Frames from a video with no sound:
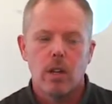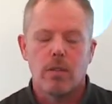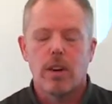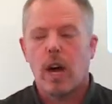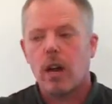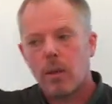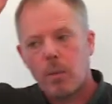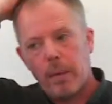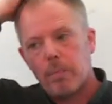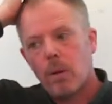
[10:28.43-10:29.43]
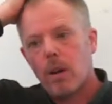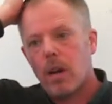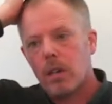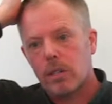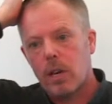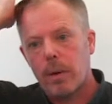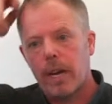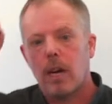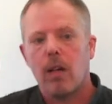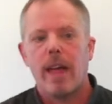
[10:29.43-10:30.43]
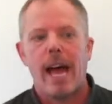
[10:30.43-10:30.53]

you've got all the right protocols going and all